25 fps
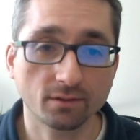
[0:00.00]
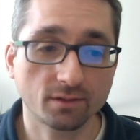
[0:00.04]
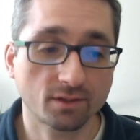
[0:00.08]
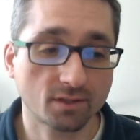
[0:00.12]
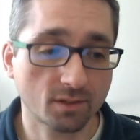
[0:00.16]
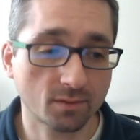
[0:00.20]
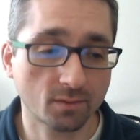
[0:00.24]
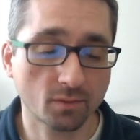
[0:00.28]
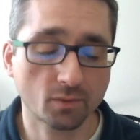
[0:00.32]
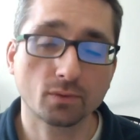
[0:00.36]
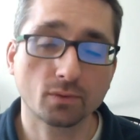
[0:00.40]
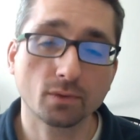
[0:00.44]

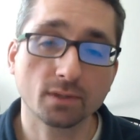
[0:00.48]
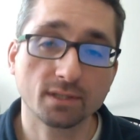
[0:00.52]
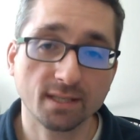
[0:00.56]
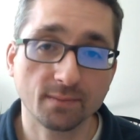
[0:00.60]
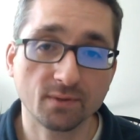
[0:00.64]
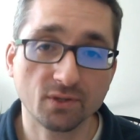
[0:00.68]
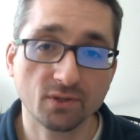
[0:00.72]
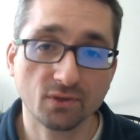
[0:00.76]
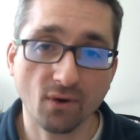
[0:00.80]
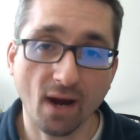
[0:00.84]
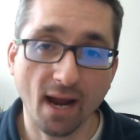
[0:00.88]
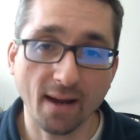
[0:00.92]

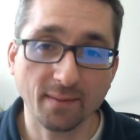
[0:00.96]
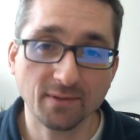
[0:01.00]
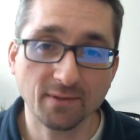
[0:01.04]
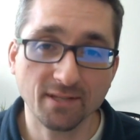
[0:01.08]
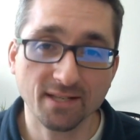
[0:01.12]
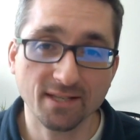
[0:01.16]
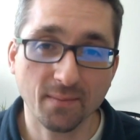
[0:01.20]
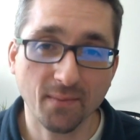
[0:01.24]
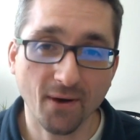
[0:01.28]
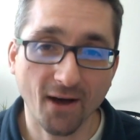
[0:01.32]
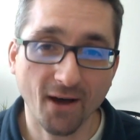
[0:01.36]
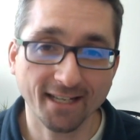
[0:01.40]
subscribe to
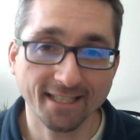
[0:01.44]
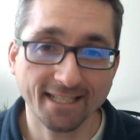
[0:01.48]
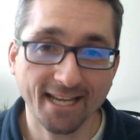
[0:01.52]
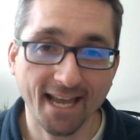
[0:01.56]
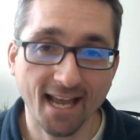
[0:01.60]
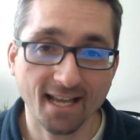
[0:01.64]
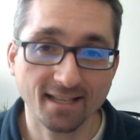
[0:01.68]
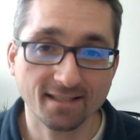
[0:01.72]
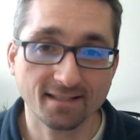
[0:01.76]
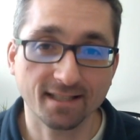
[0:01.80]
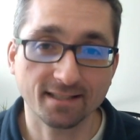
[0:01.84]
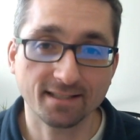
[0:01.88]
the
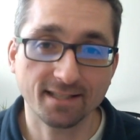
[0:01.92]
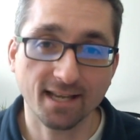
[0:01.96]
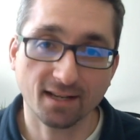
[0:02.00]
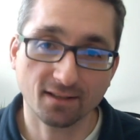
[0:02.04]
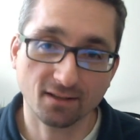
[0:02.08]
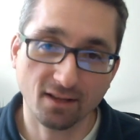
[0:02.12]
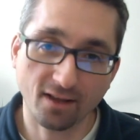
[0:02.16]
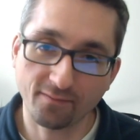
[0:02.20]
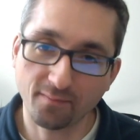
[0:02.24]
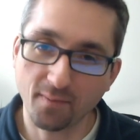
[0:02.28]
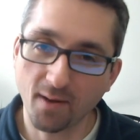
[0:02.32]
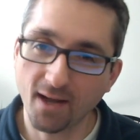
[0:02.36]
podcast, the Tech
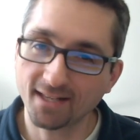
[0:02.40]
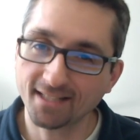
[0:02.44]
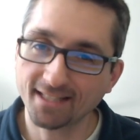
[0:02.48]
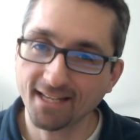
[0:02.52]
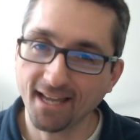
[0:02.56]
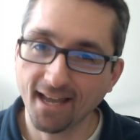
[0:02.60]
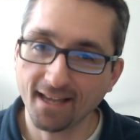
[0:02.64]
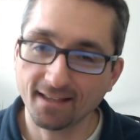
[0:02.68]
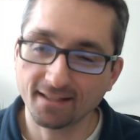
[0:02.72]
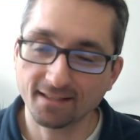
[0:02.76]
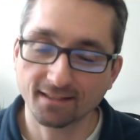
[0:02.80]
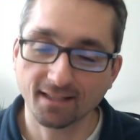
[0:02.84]
Loft
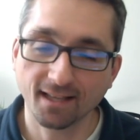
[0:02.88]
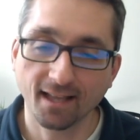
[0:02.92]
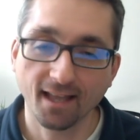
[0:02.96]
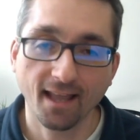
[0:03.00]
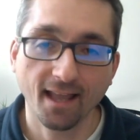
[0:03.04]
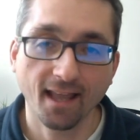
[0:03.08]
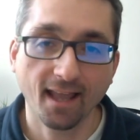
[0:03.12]
podcast,